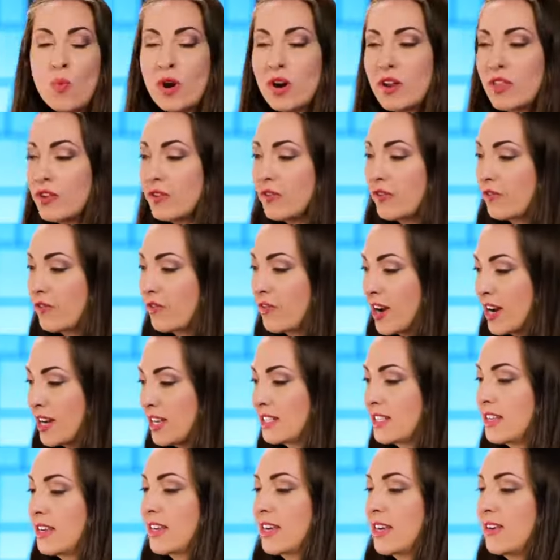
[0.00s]
what are the
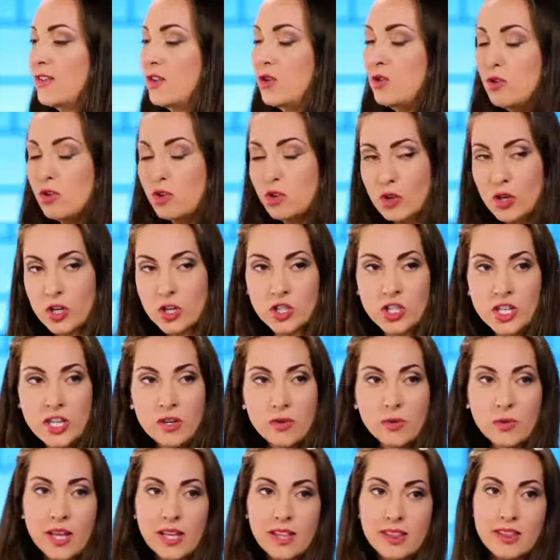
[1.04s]
friends that give you
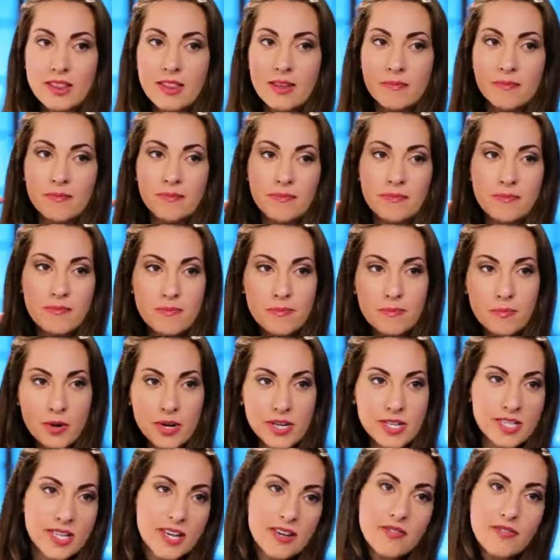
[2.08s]
nutrition, like the
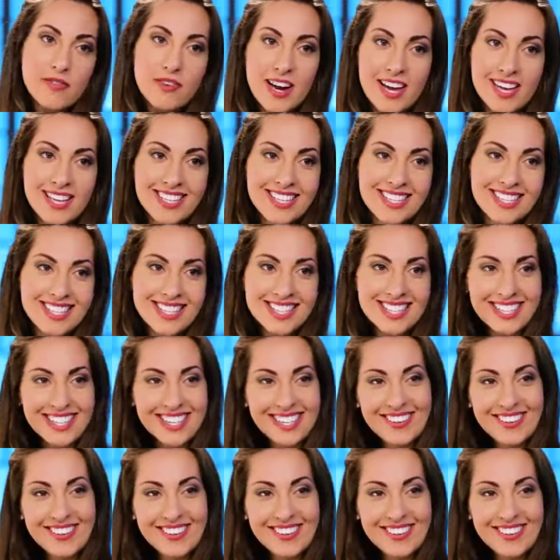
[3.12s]
brisket friends,